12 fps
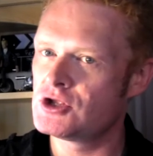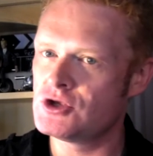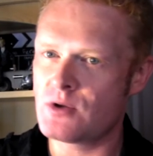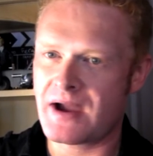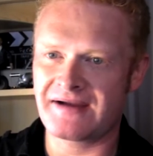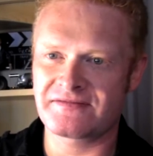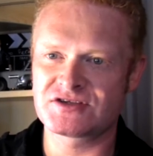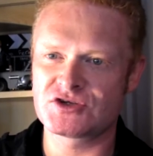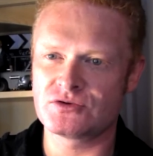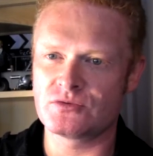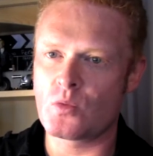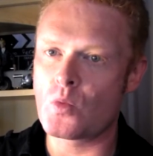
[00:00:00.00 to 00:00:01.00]
You have
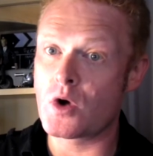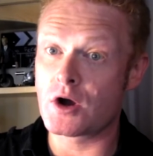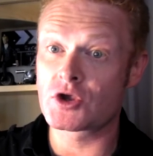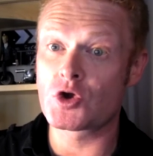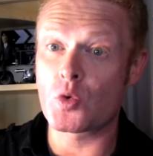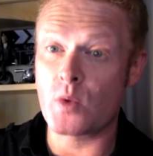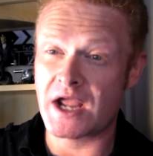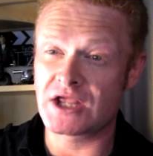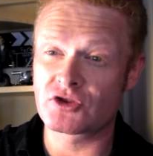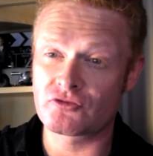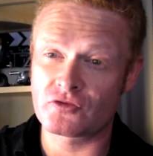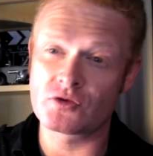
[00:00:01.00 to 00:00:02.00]
to work your way
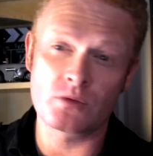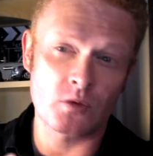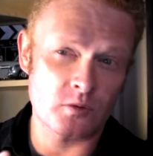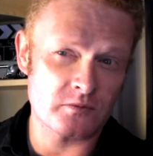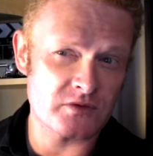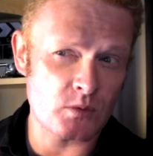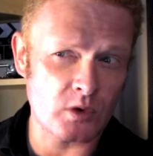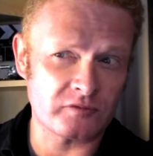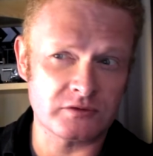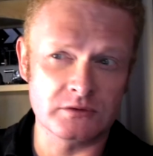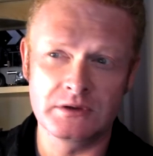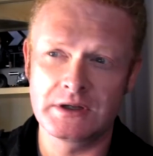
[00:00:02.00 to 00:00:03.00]
through all of the
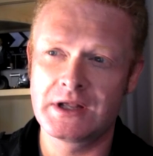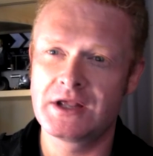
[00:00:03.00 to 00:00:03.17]
waffle.